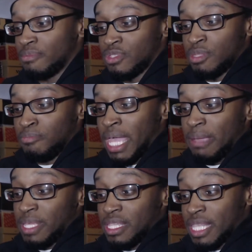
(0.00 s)

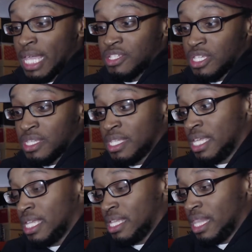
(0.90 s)
maybe they just
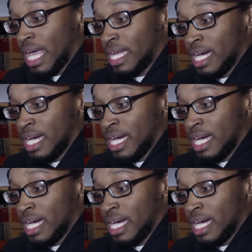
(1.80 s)
needed like